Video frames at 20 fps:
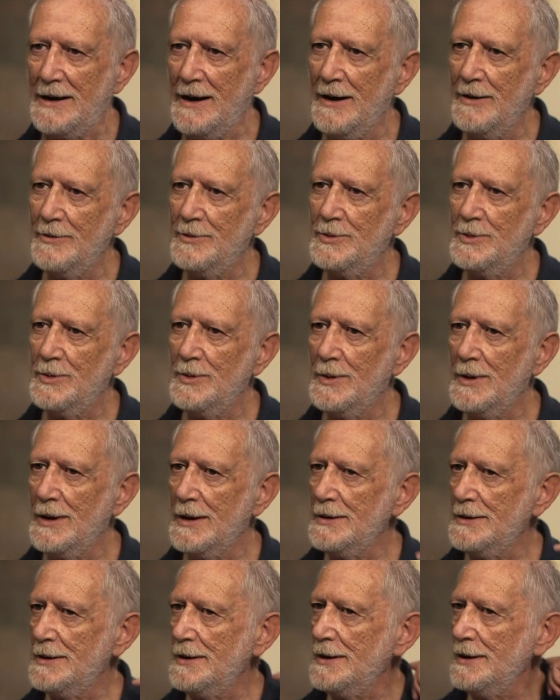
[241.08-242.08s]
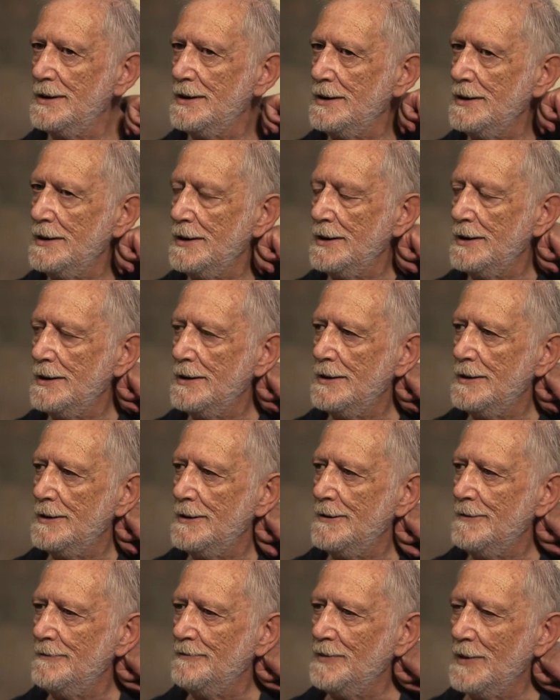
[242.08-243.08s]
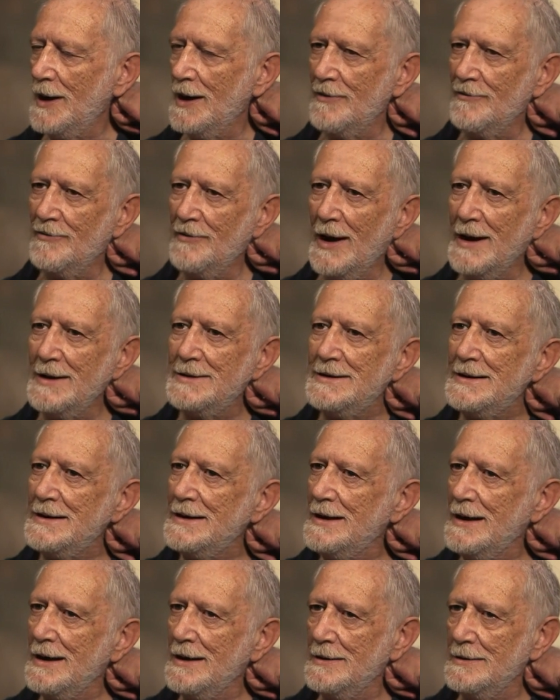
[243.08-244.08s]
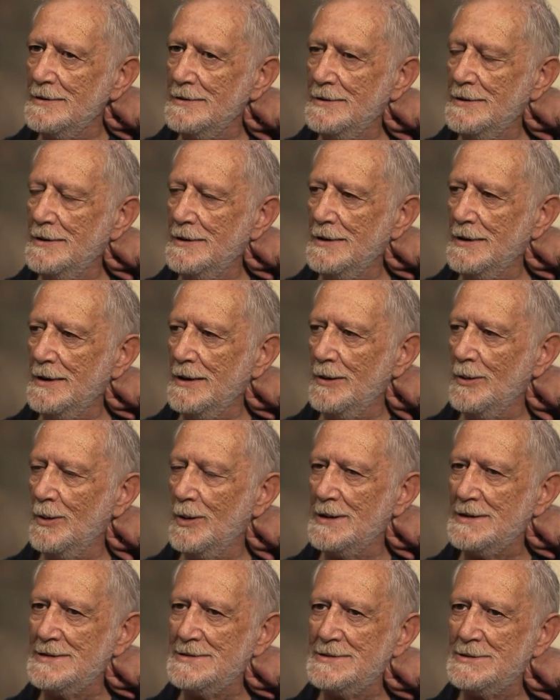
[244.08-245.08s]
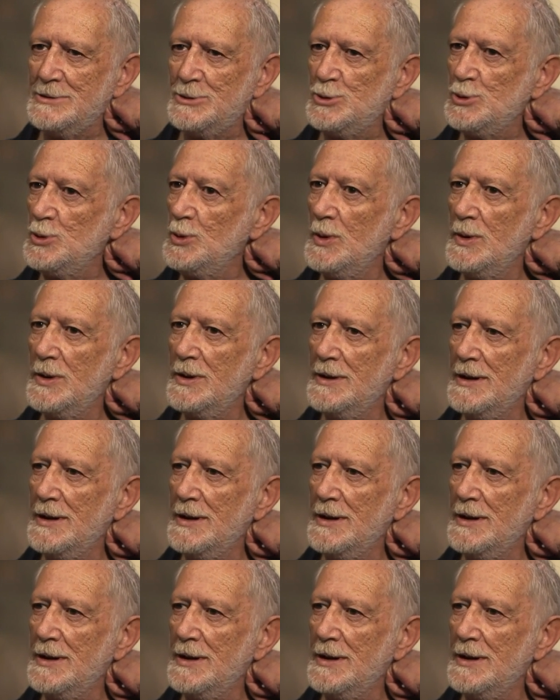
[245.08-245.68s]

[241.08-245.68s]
around you, and they are fighting, and I was sure